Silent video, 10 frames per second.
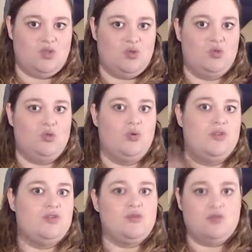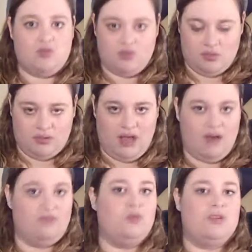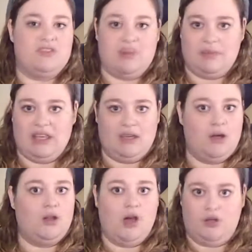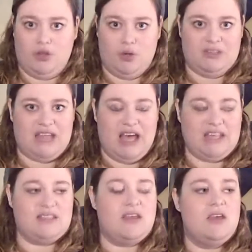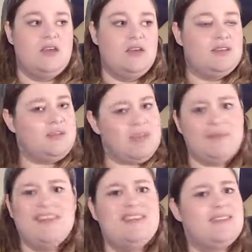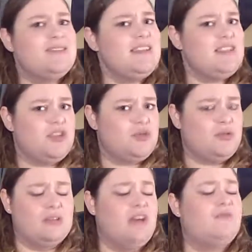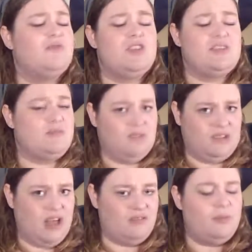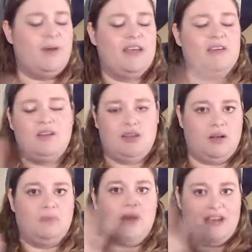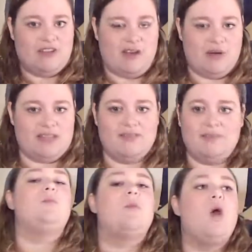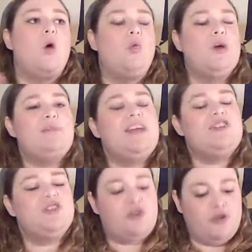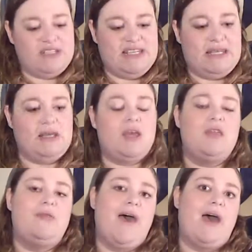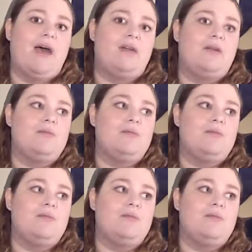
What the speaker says: to true love or something along those lines. Sometimes it doesn't lead to true love, just love, but, you know, I digress. One major critique that